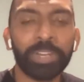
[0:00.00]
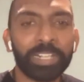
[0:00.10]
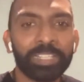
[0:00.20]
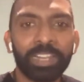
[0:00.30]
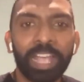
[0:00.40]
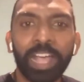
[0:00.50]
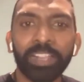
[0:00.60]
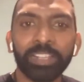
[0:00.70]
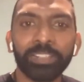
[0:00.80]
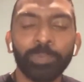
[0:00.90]
And I said,
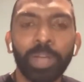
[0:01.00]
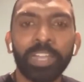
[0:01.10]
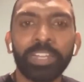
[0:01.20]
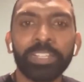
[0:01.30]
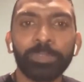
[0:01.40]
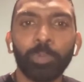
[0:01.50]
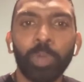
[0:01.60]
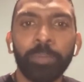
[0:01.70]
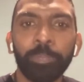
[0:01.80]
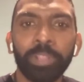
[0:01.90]
Alex, why does
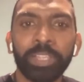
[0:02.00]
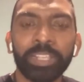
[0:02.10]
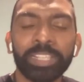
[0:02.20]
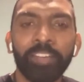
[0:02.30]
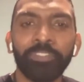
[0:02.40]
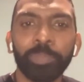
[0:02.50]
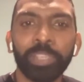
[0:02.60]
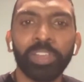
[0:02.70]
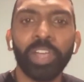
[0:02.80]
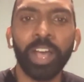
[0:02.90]
one place have to be
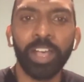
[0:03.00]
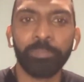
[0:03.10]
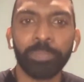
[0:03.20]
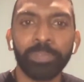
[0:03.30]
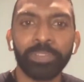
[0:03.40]
your hub?